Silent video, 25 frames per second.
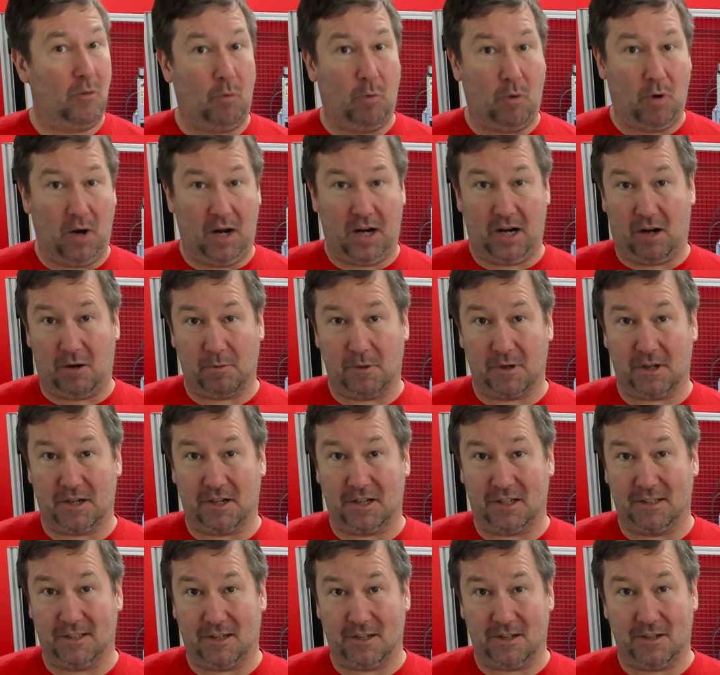what all we're
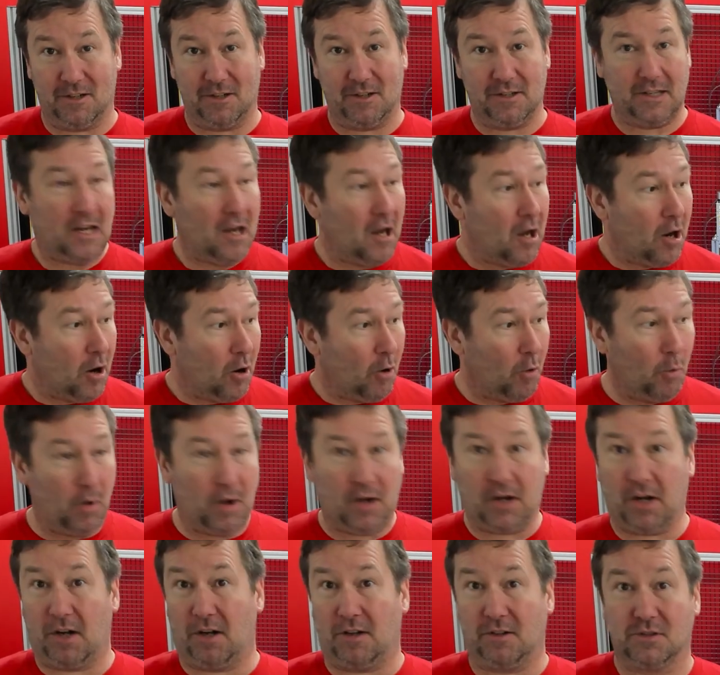going to learn,
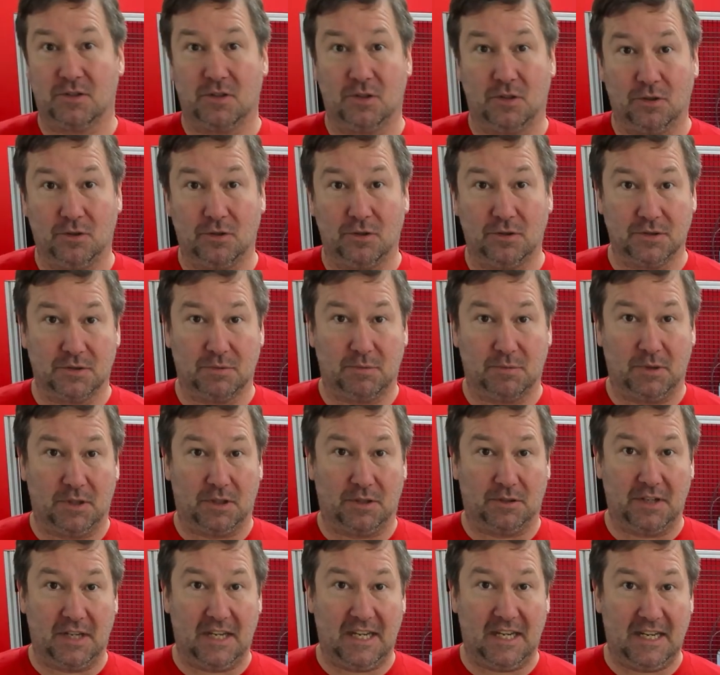what all tools
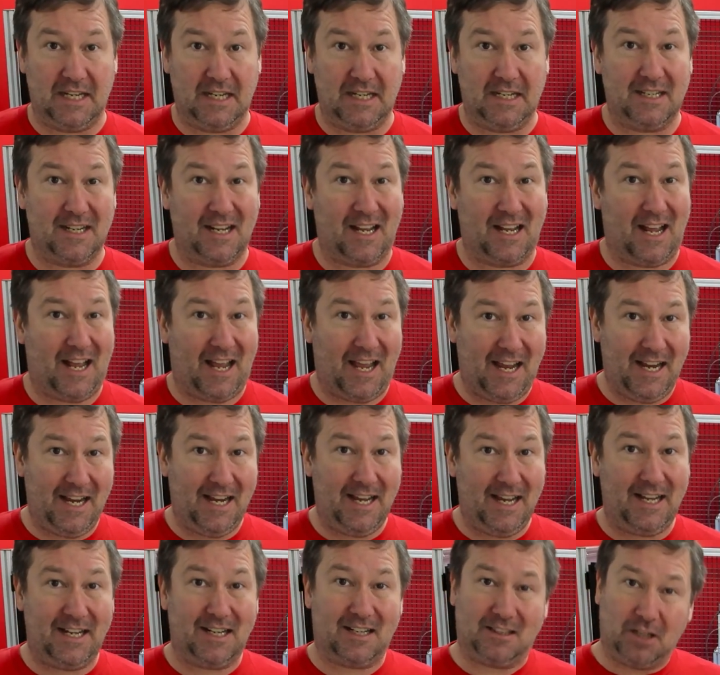we'll need,
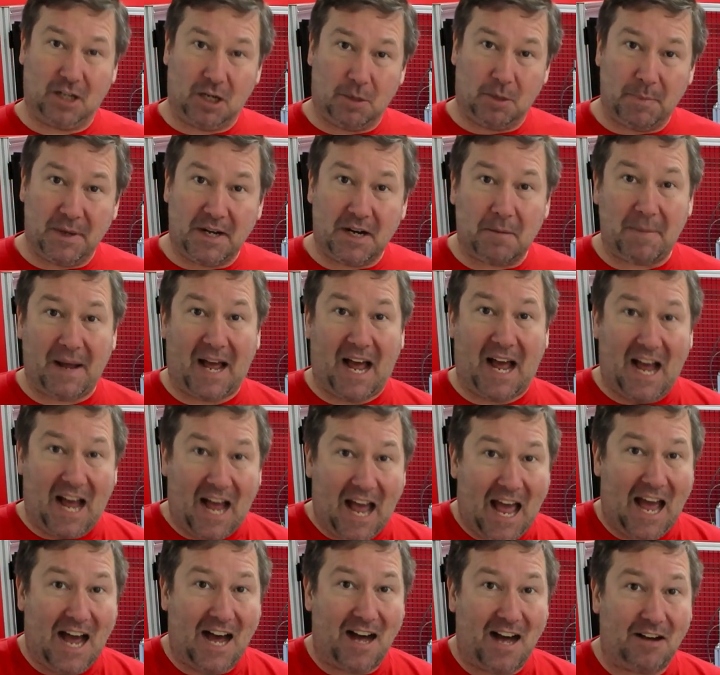and a little bit about
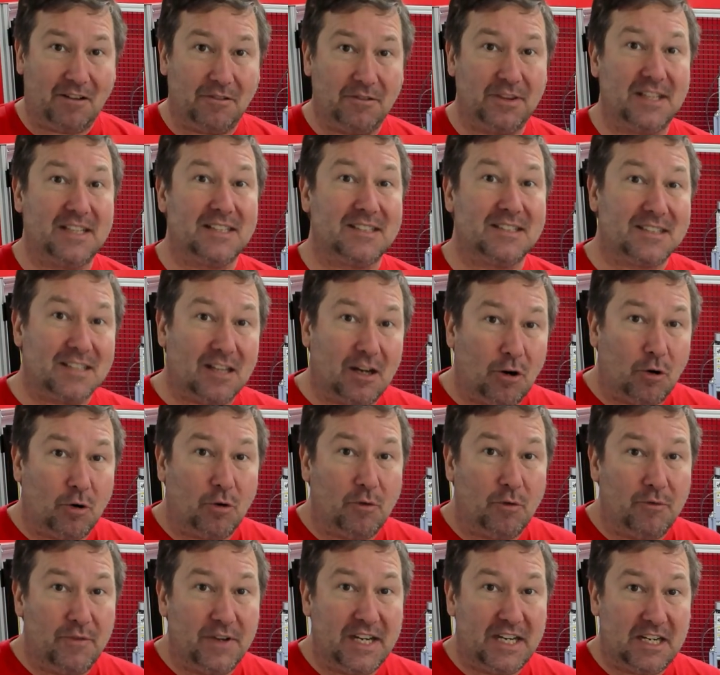how this
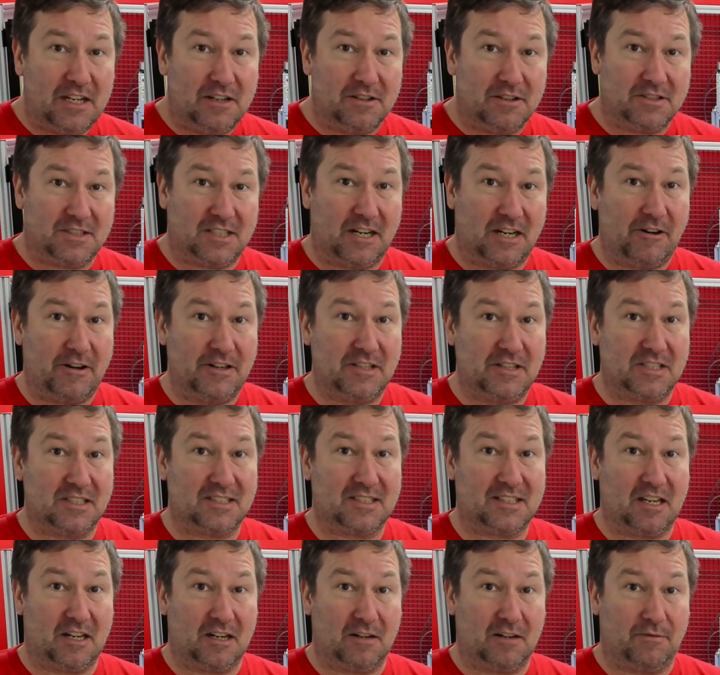whole video series
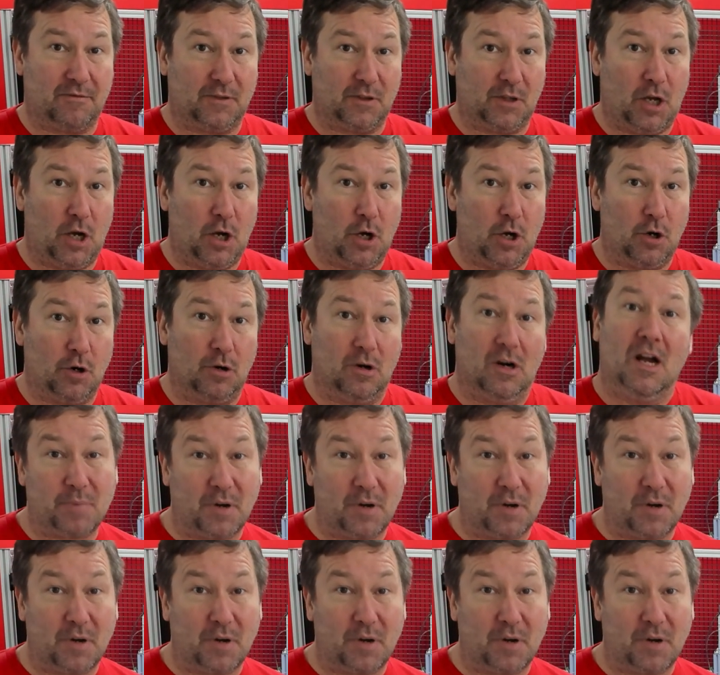is going to flow.